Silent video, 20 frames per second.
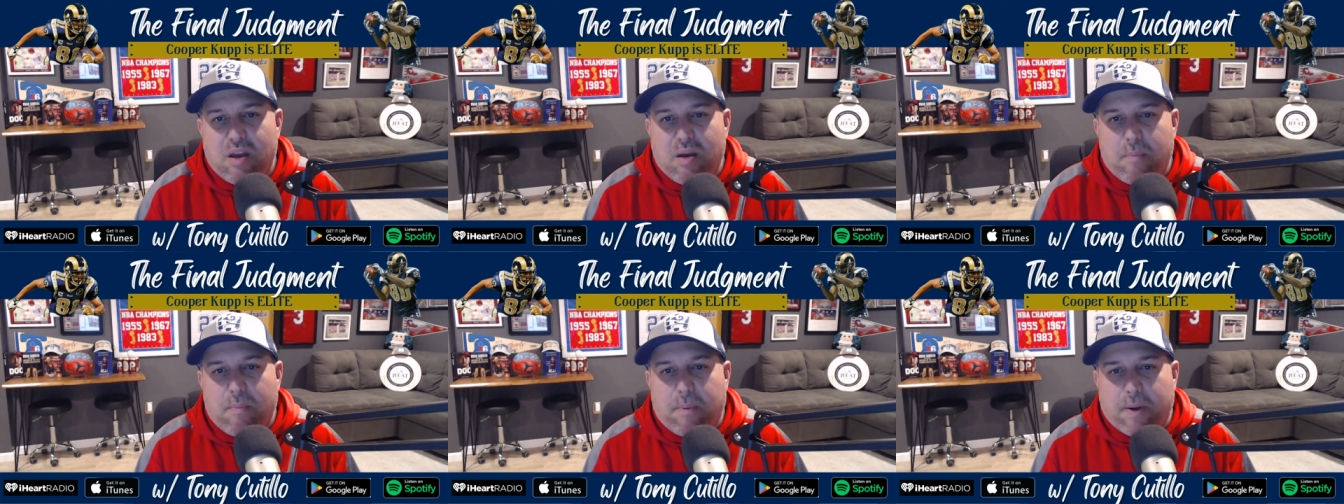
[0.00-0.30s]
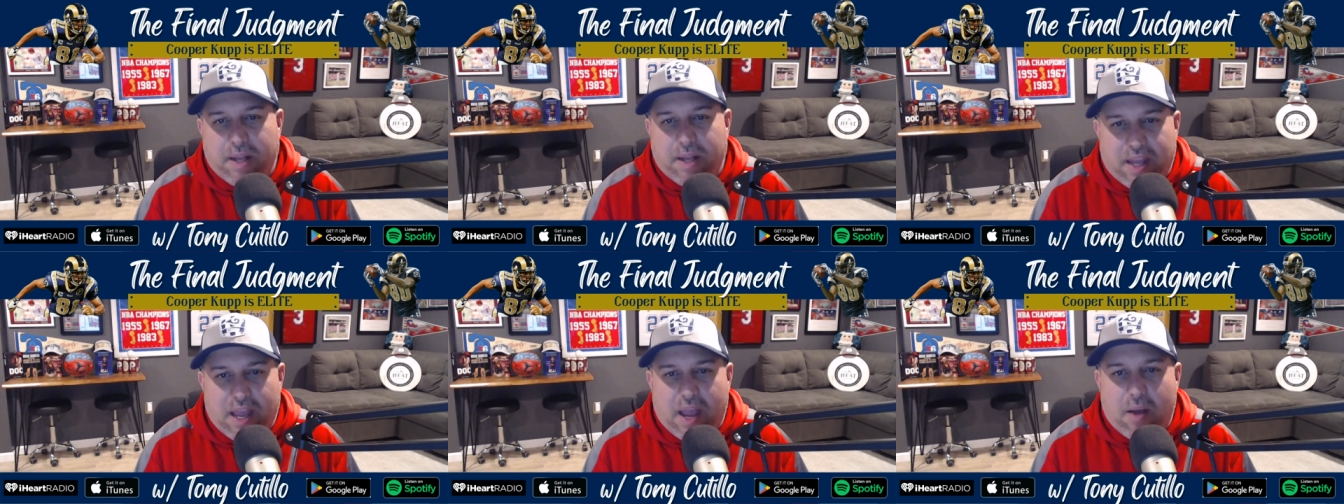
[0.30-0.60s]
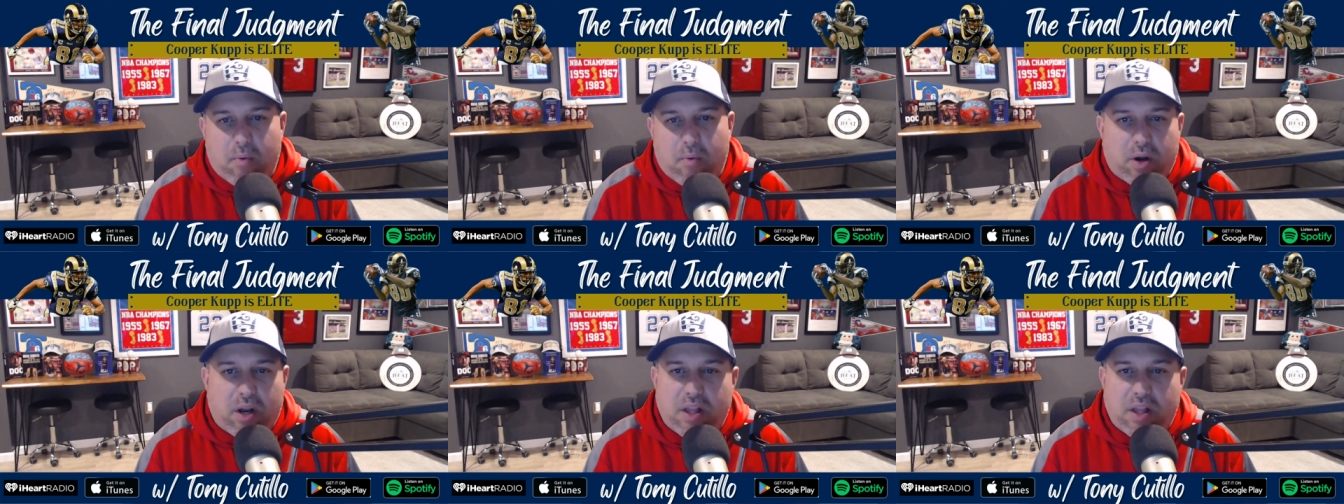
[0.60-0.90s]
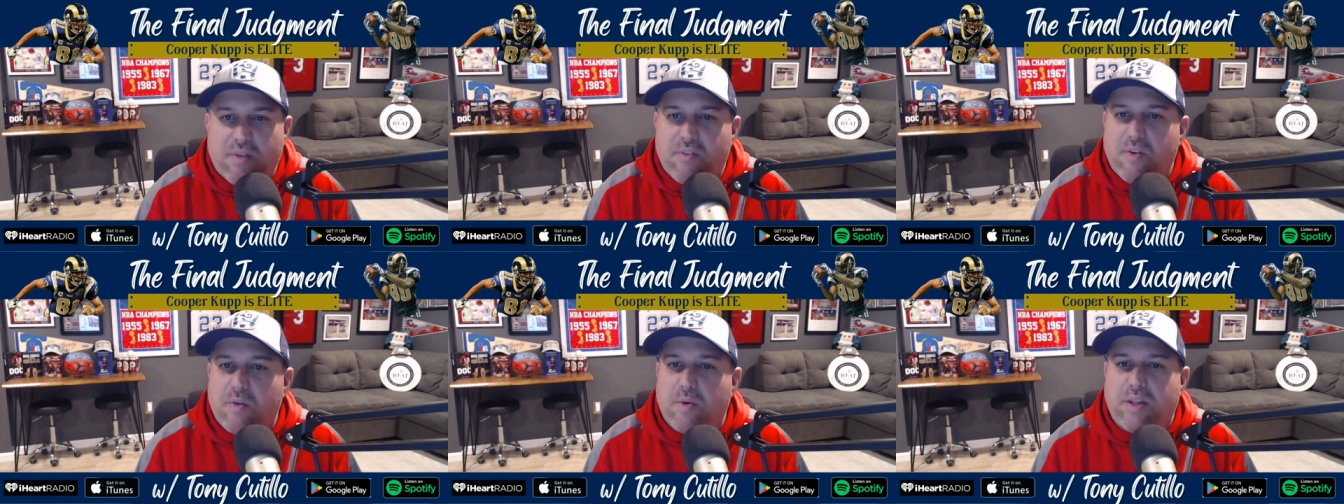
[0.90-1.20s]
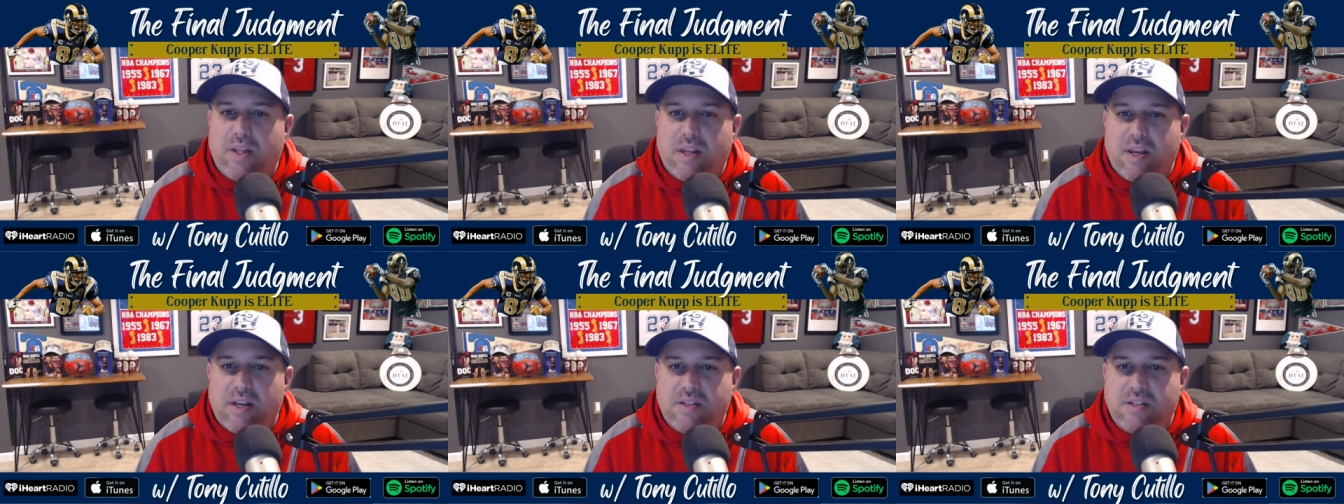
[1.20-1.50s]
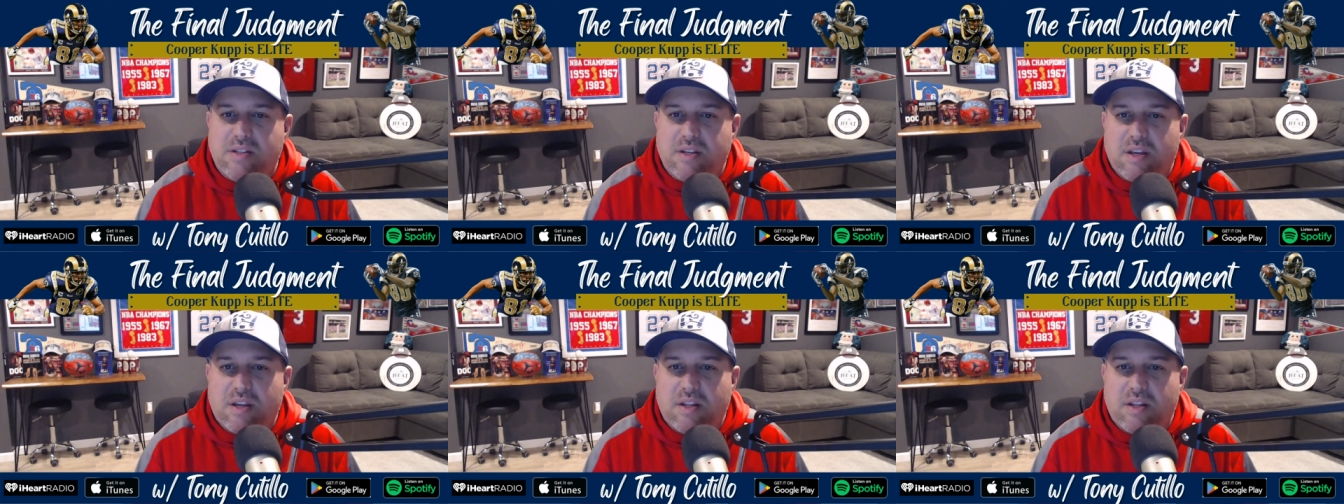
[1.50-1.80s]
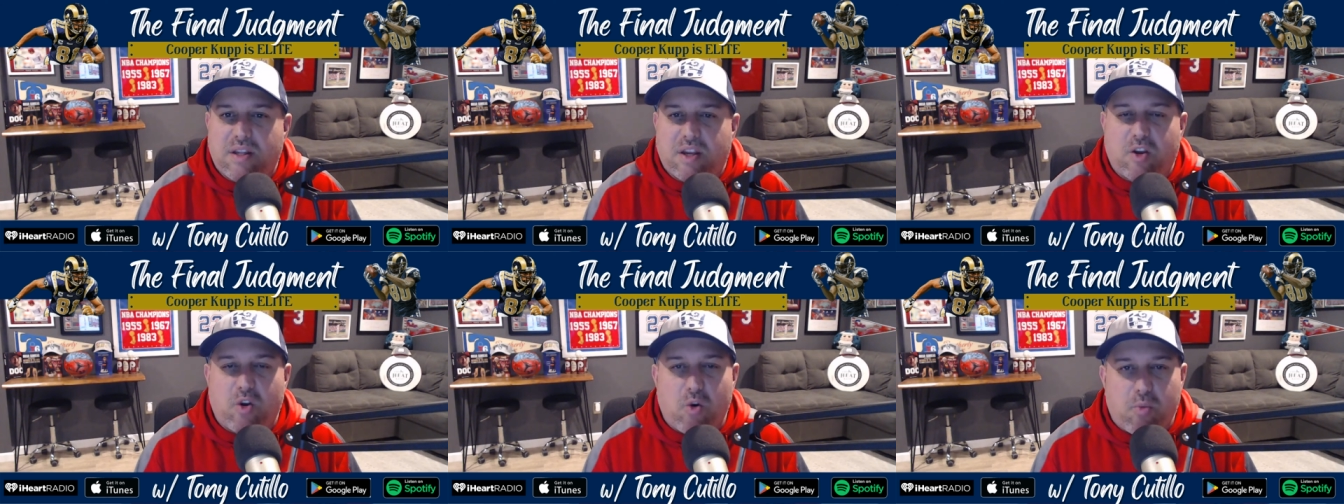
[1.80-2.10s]
But again, we're going to leave you with this
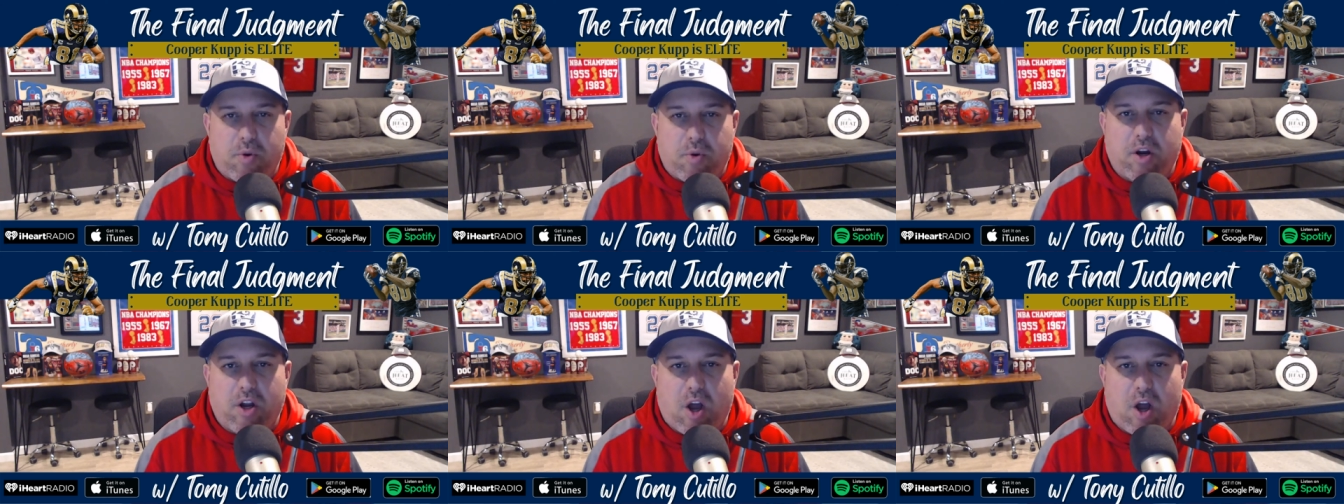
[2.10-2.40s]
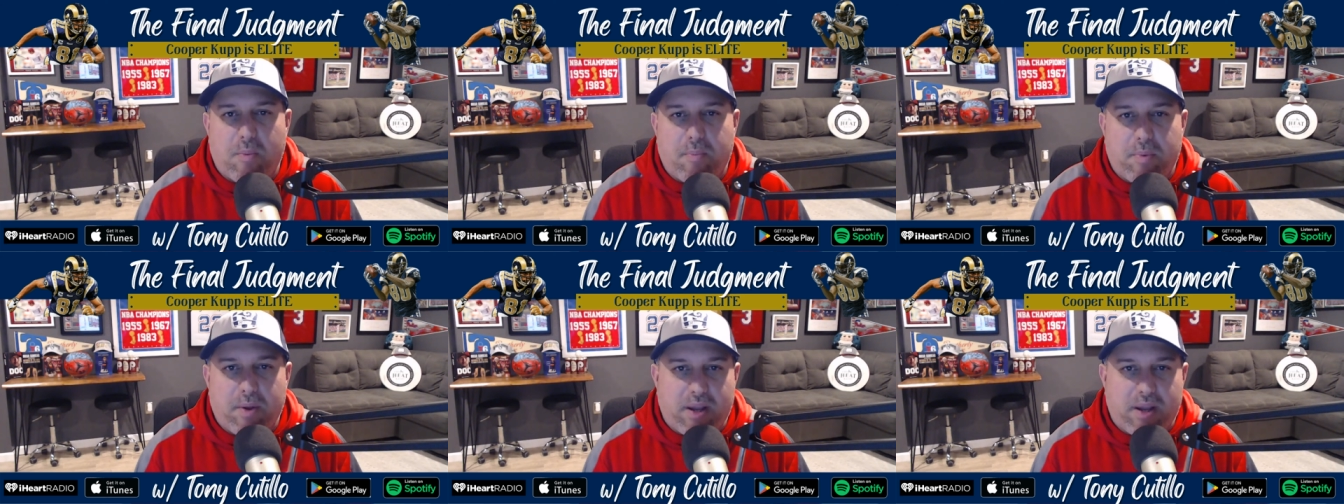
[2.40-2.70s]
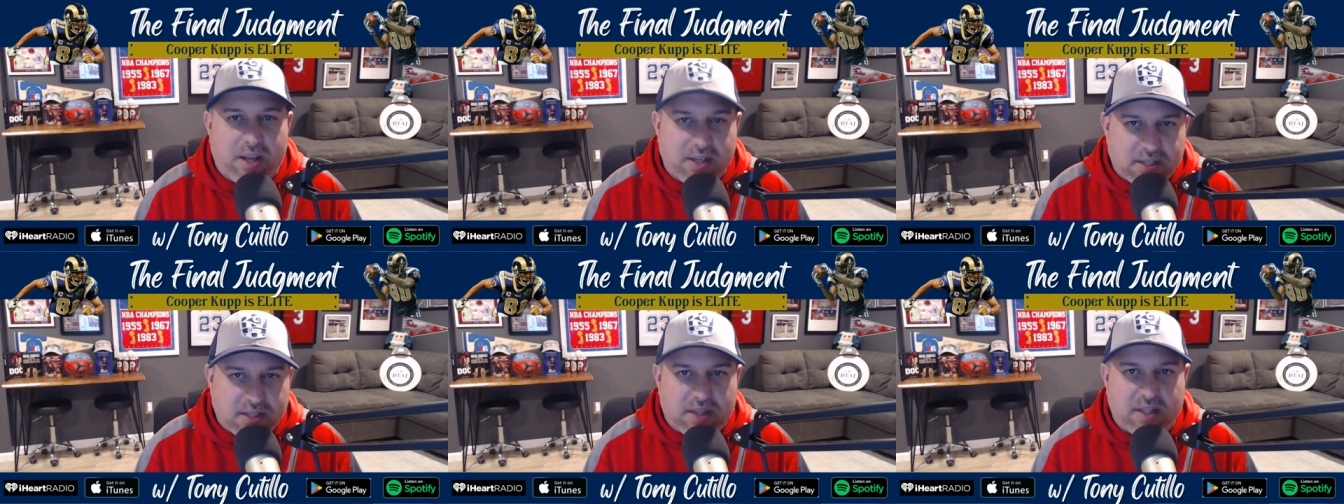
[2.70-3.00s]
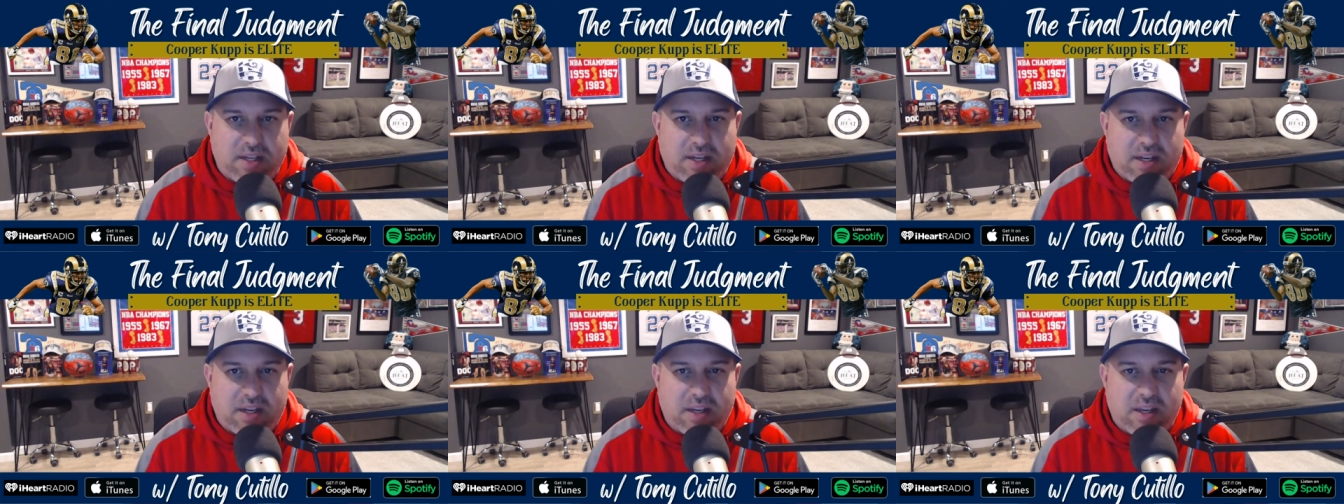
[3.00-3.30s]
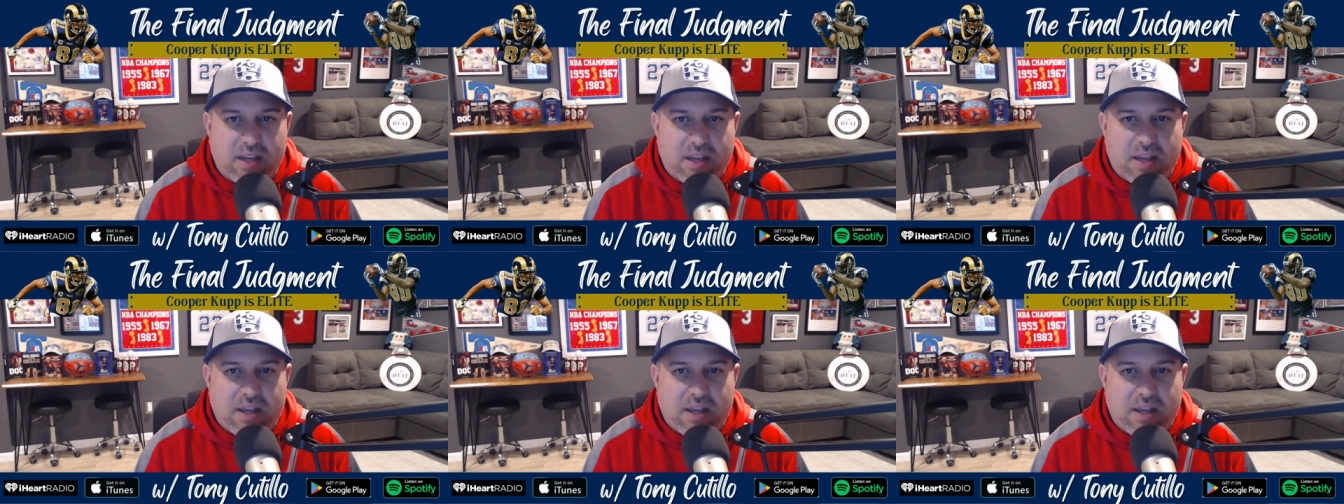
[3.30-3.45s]
the Cooper Kupp is elite.